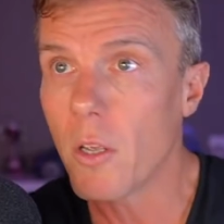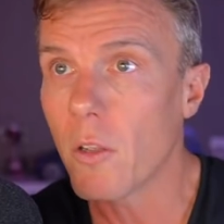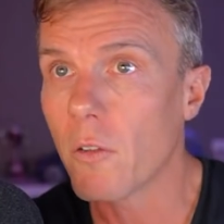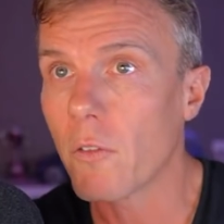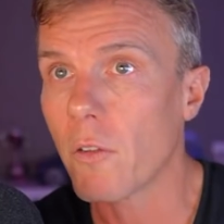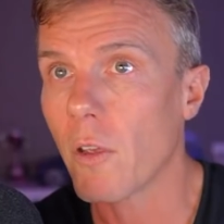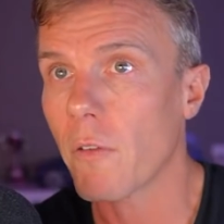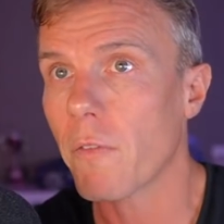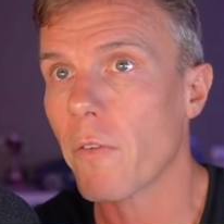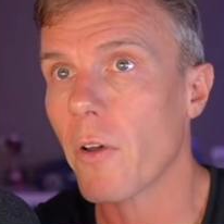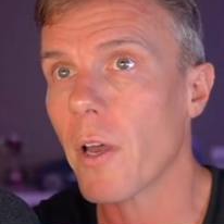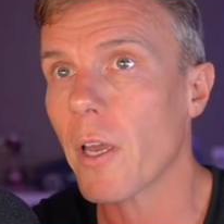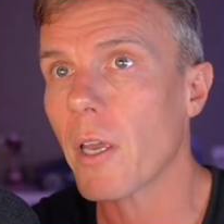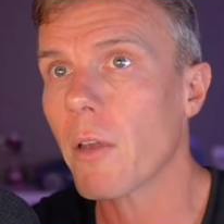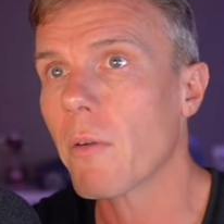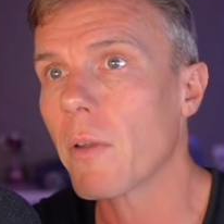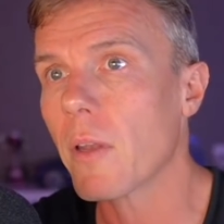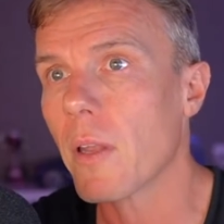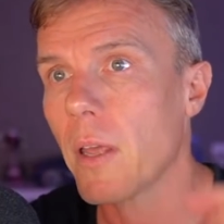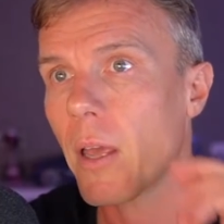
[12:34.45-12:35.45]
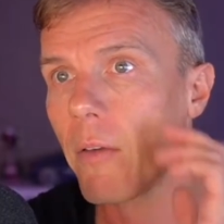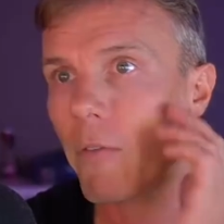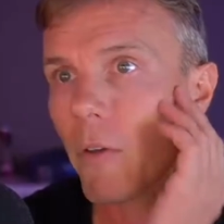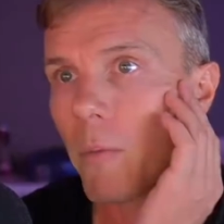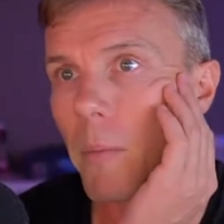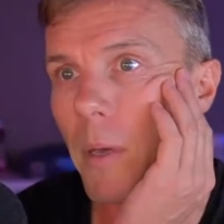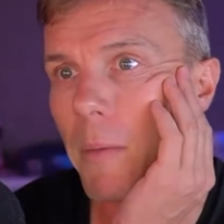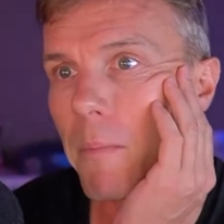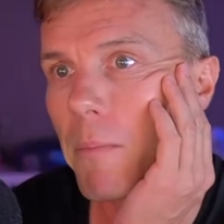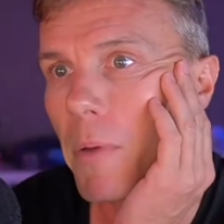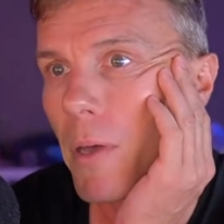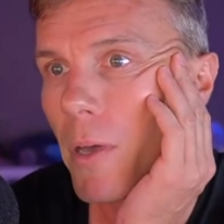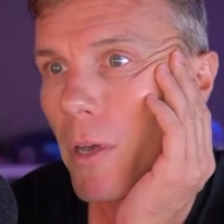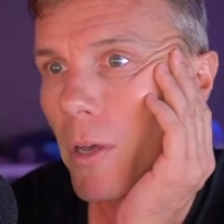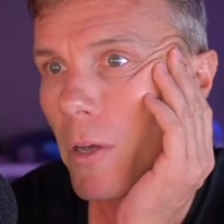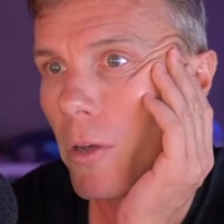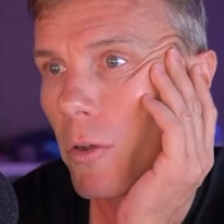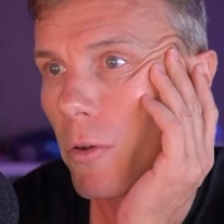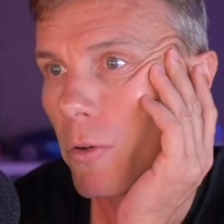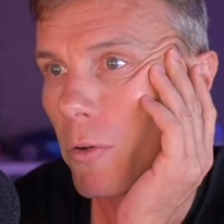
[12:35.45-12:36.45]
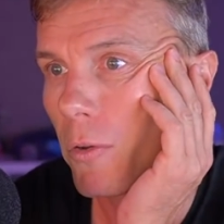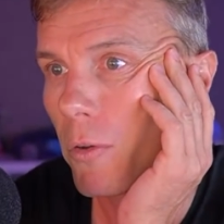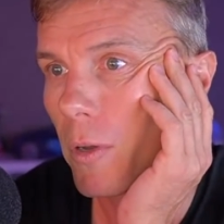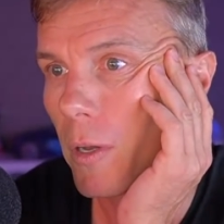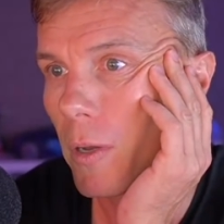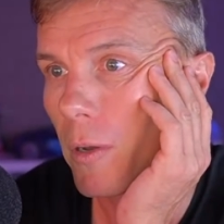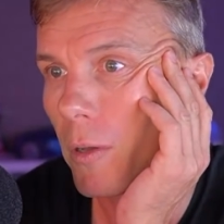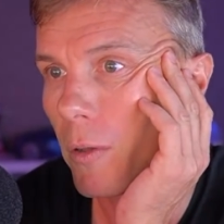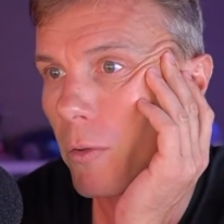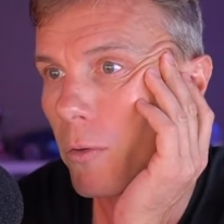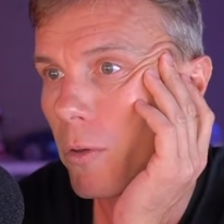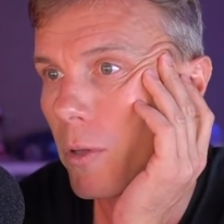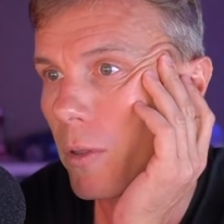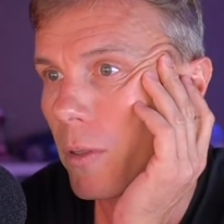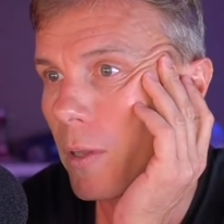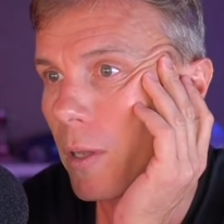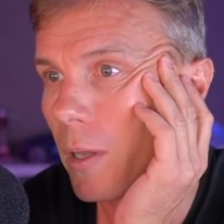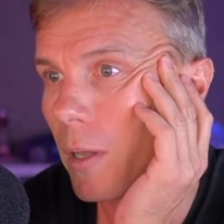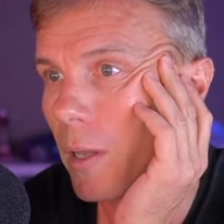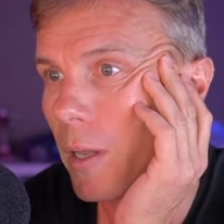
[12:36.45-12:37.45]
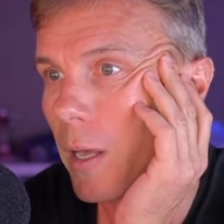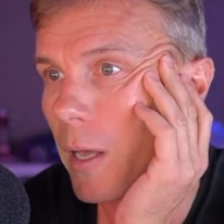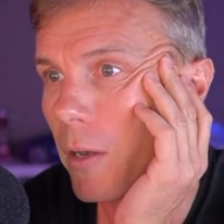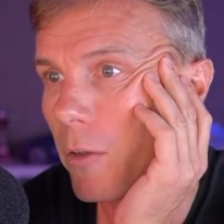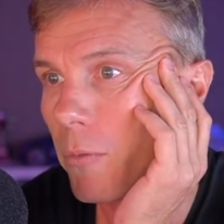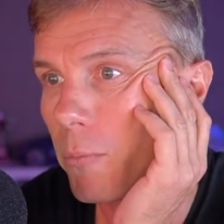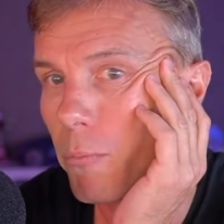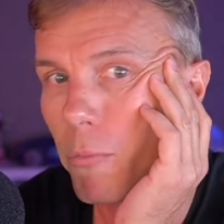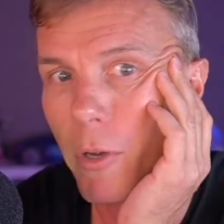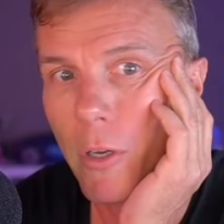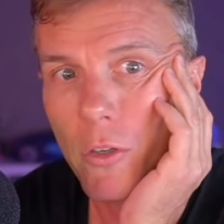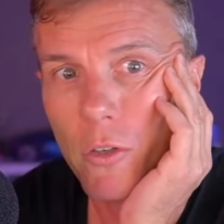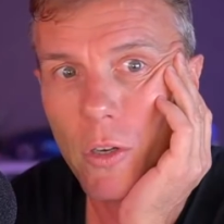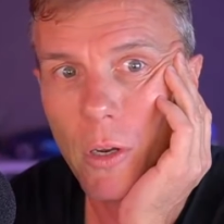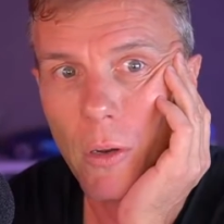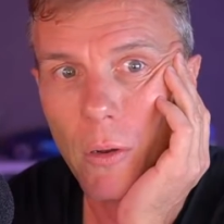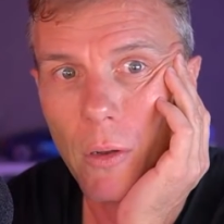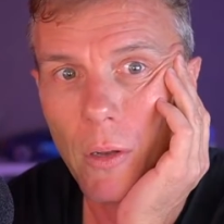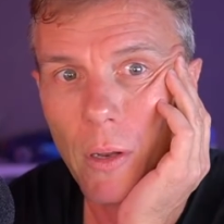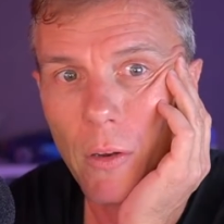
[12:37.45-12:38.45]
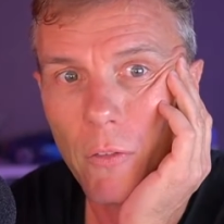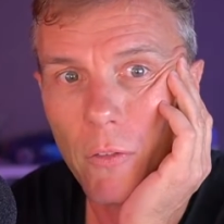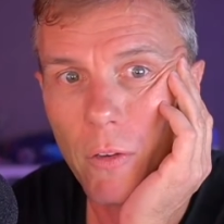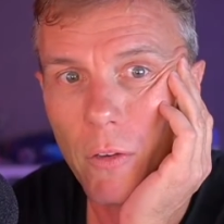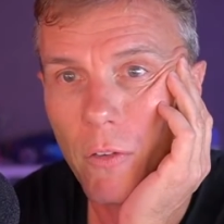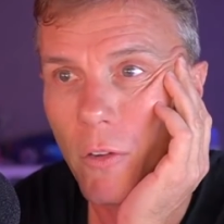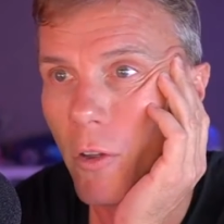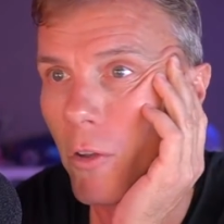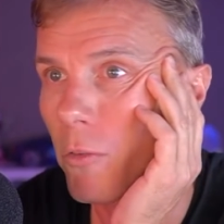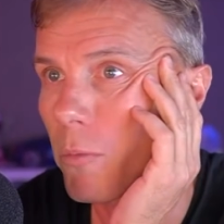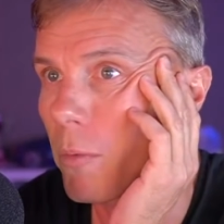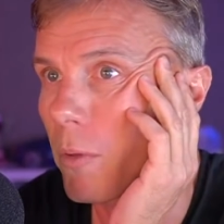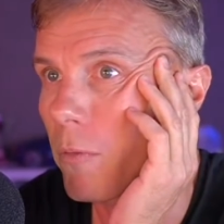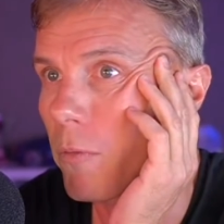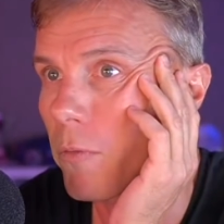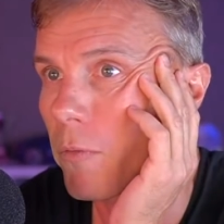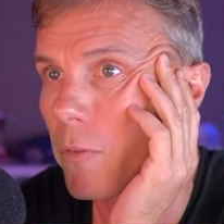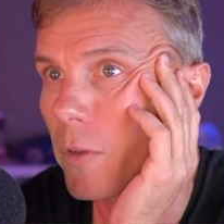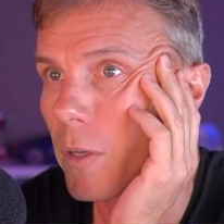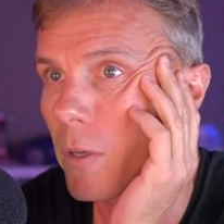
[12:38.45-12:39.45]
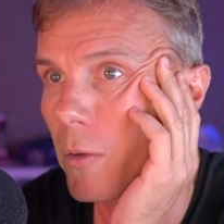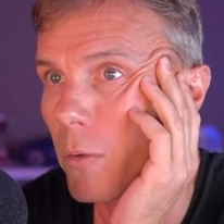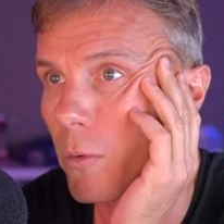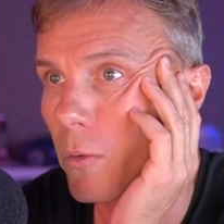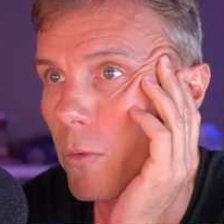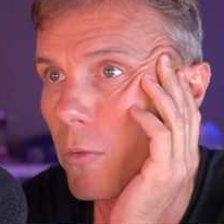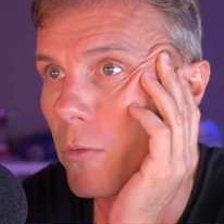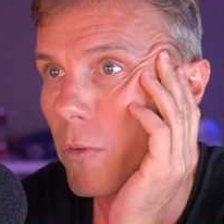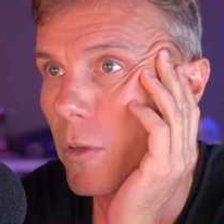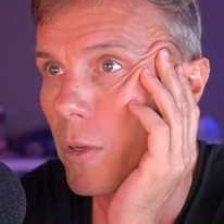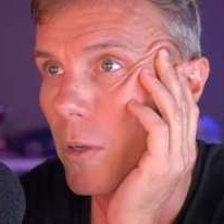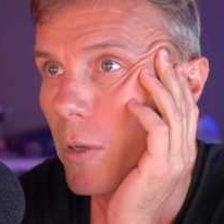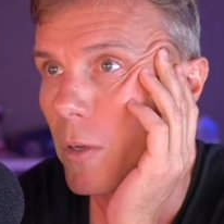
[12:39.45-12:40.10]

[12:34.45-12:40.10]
So if I go into Have I Been Pwned and I look at the latest breach here, and it actually tells me the fields,